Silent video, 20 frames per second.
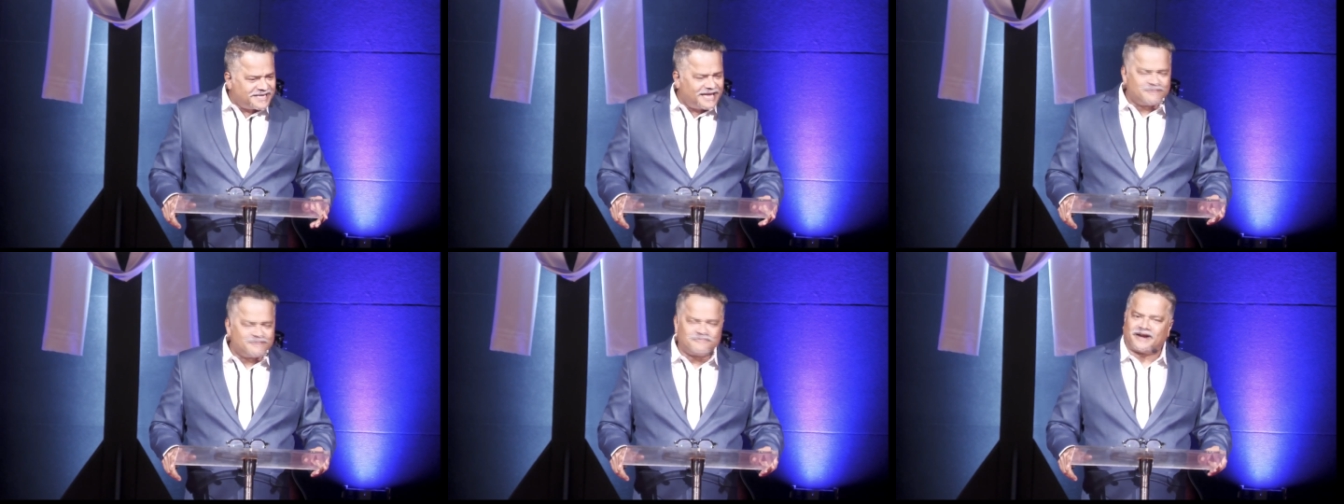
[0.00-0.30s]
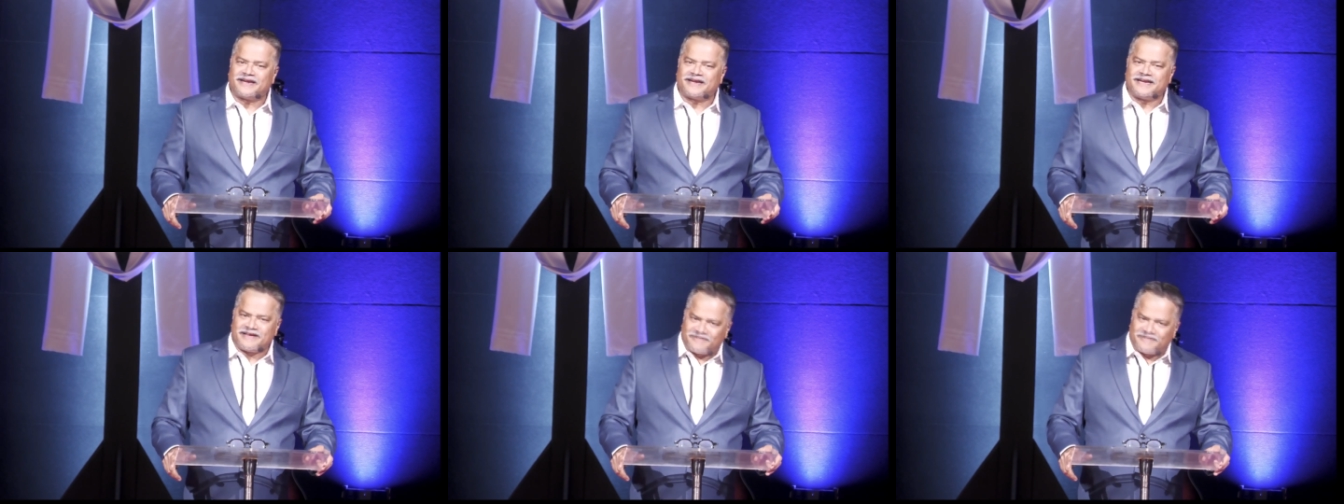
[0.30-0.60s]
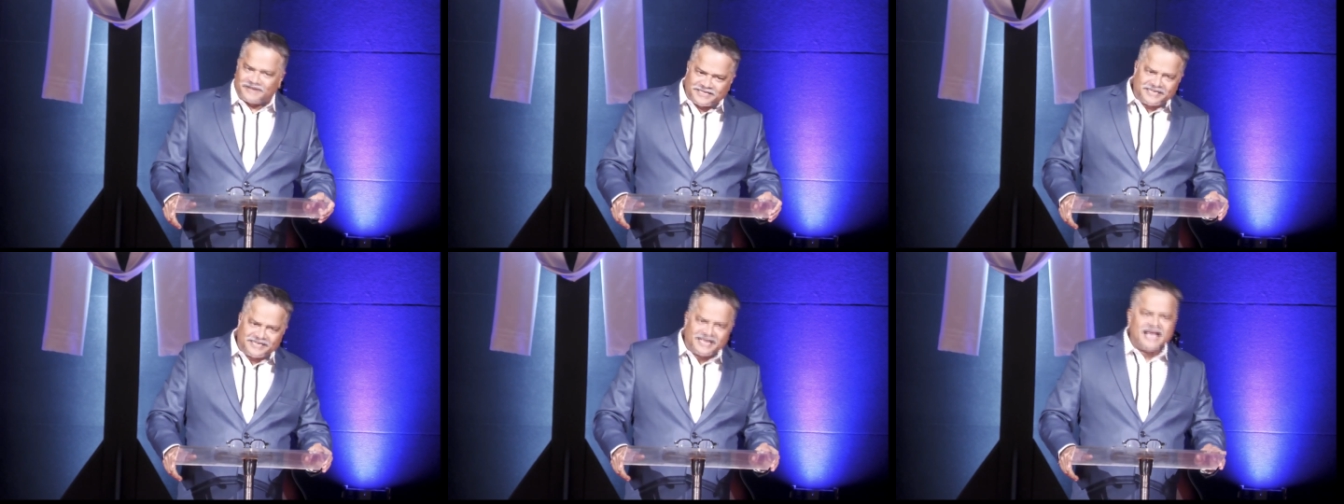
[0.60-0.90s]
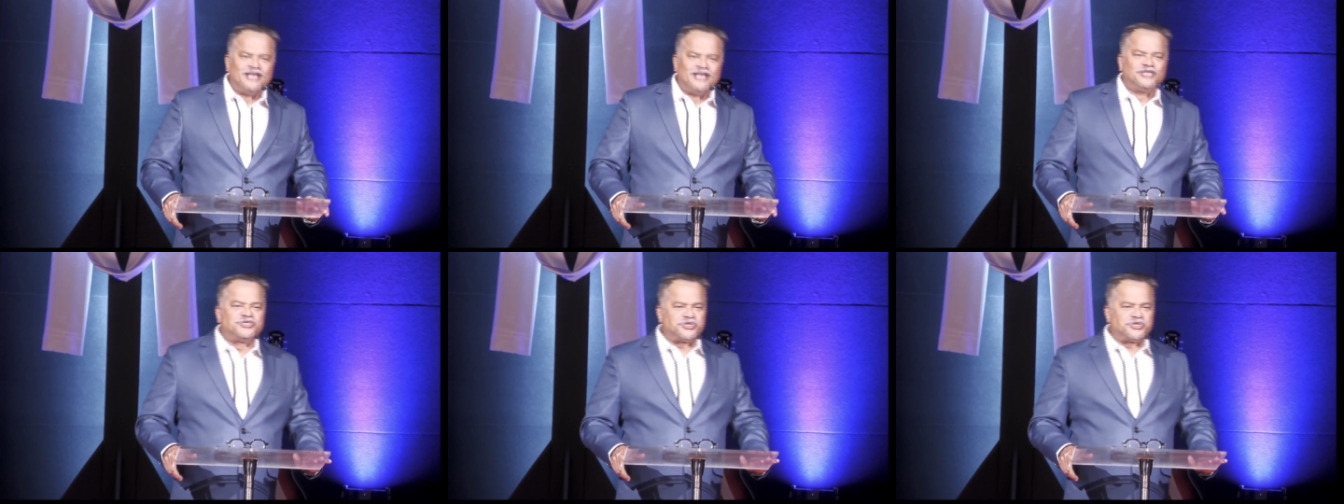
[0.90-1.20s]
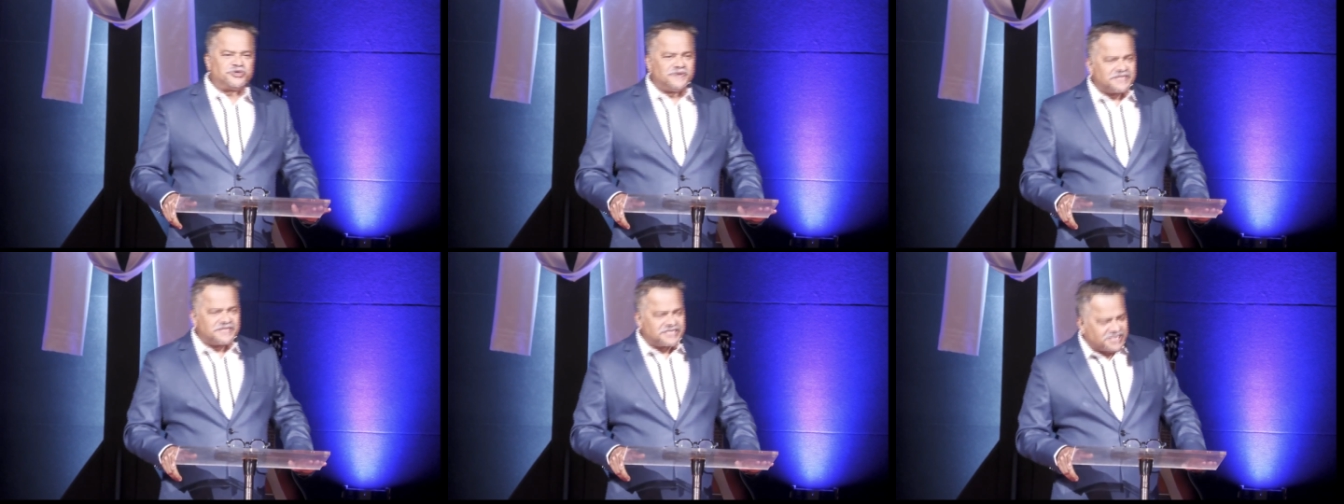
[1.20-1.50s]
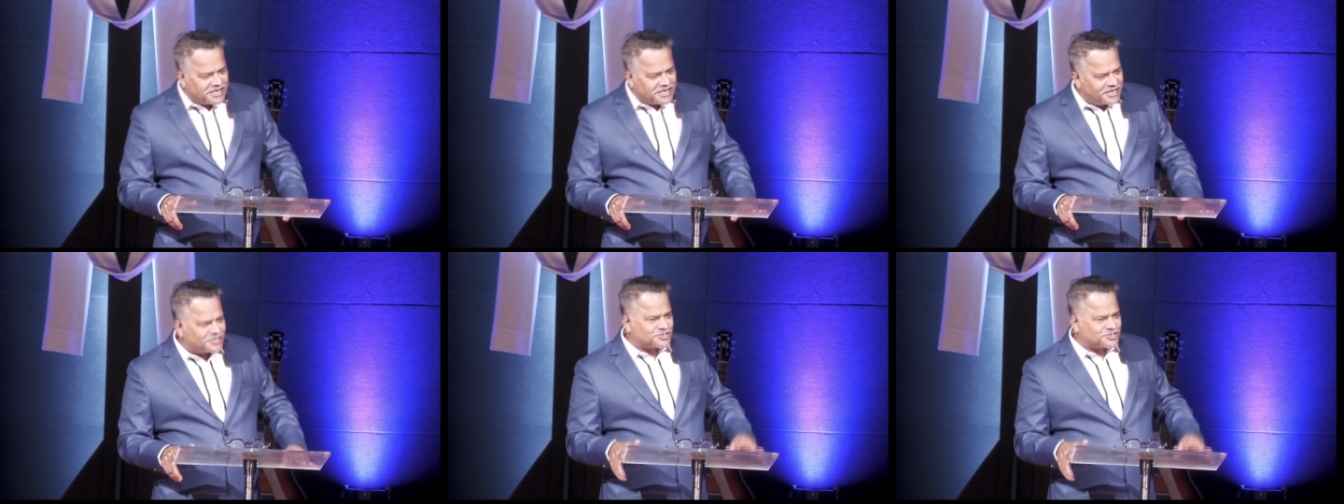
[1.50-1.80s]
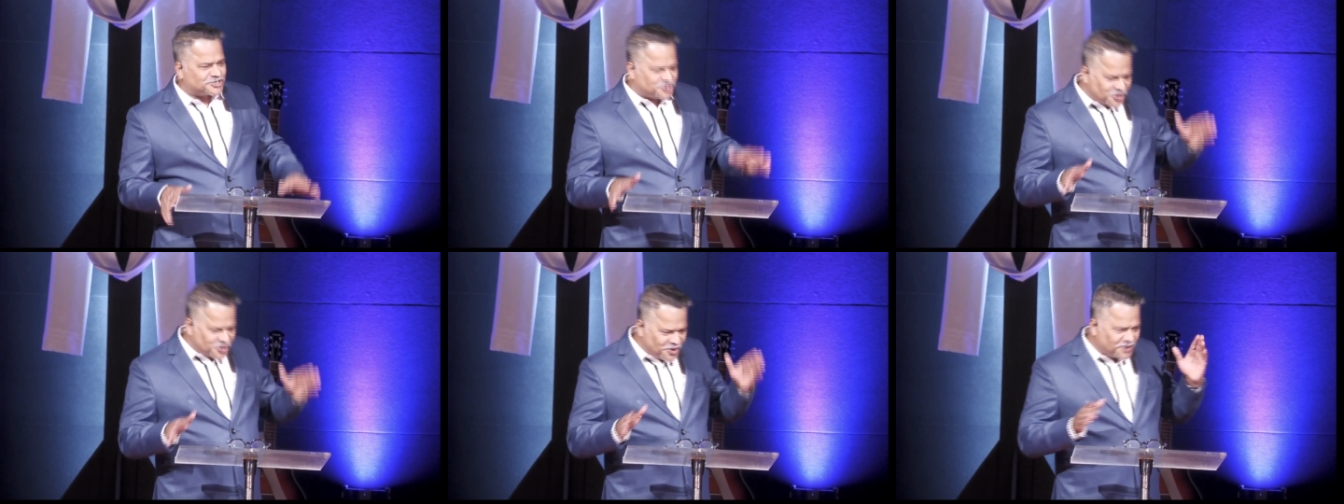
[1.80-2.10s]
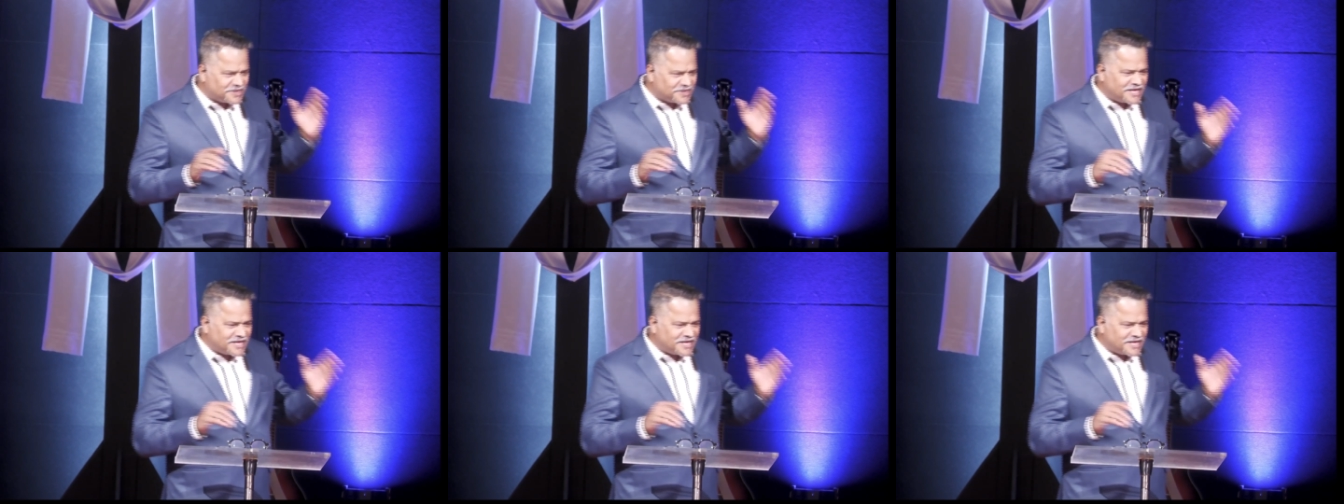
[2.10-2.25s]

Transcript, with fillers: And one day one Jewish girl saw